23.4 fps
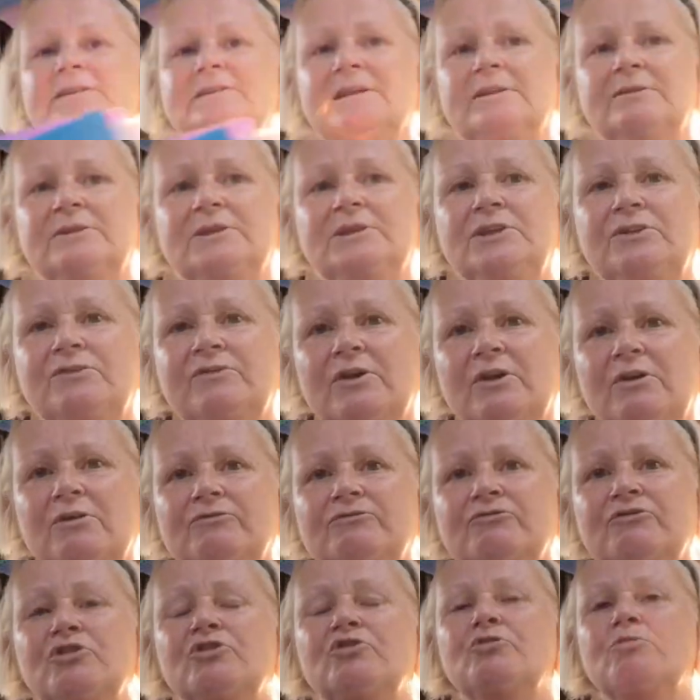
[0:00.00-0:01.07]
so that you've got
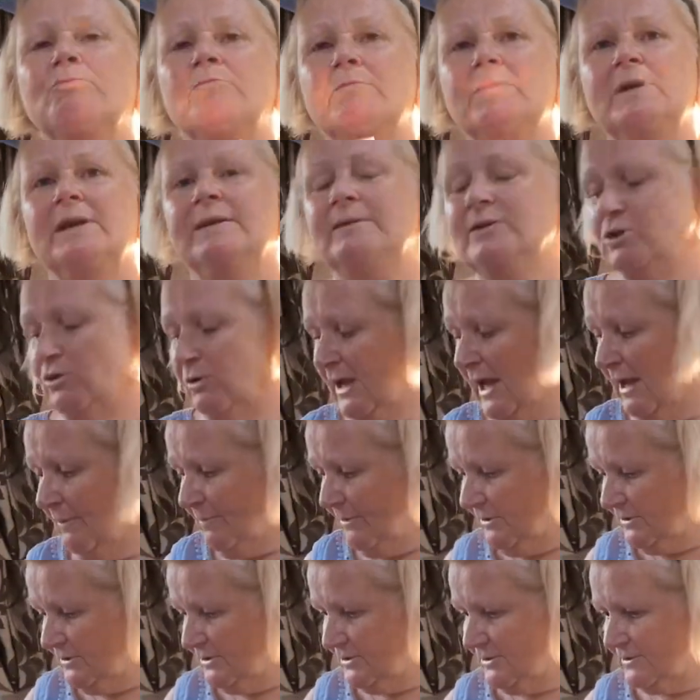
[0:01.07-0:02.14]
room in your
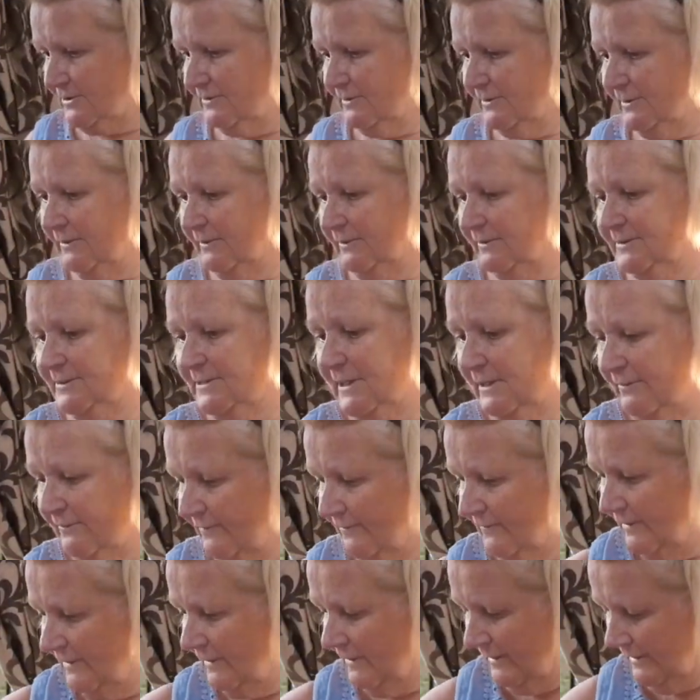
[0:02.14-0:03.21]
cupboards and
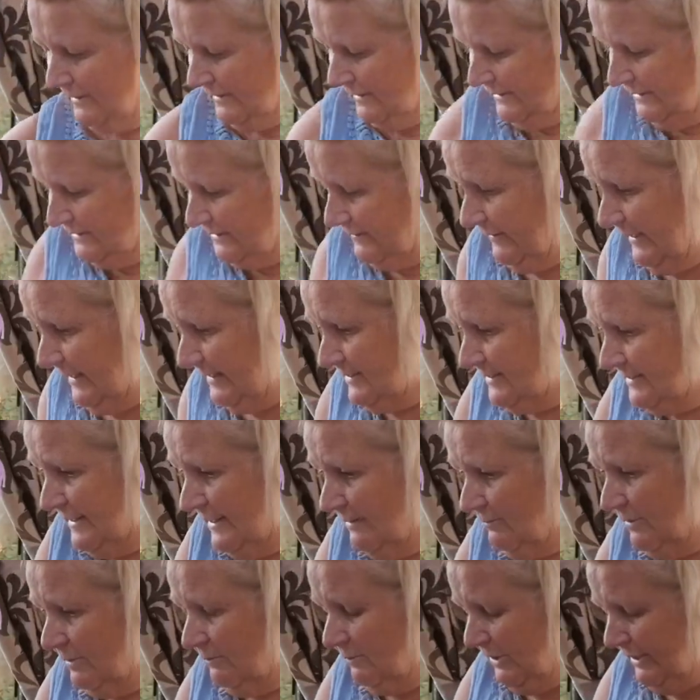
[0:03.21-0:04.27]
stuff. So that's
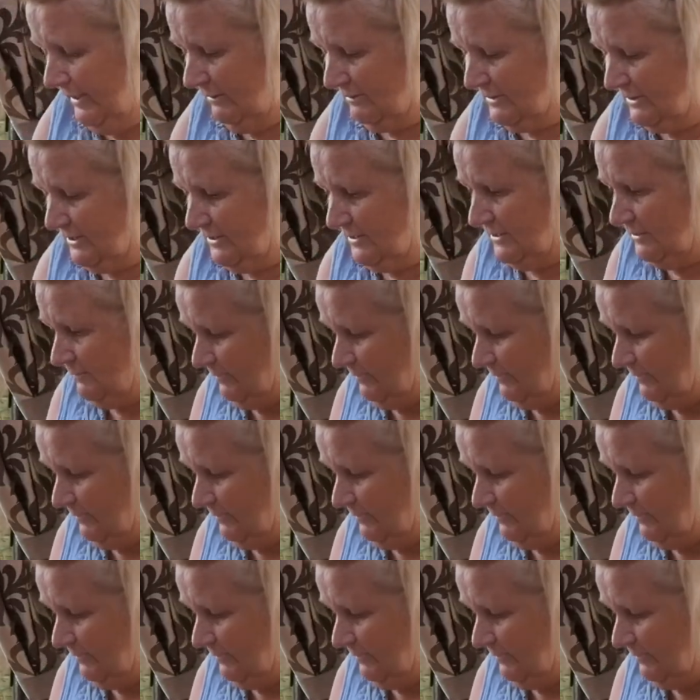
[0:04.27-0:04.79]
that one. What else did